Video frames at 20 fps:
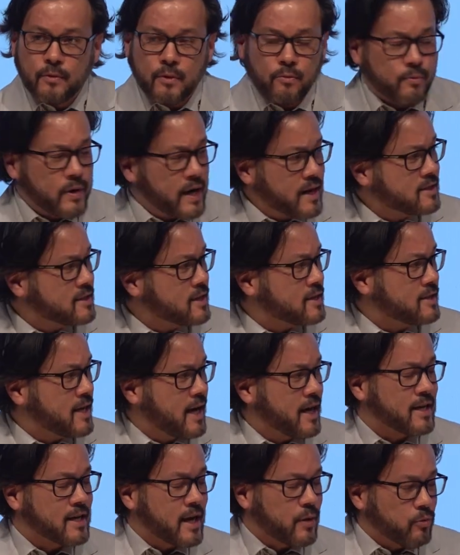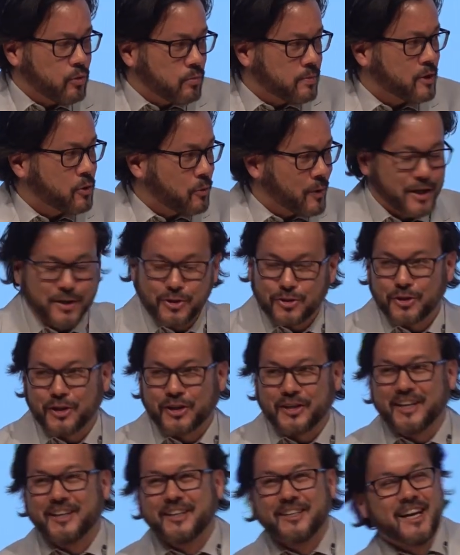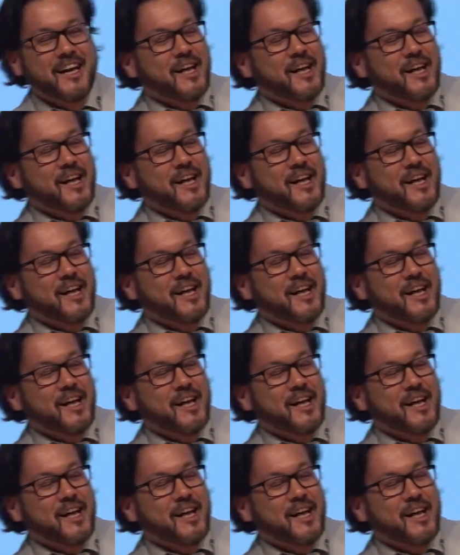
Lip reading: raised its head, and I will be quick, Shooka.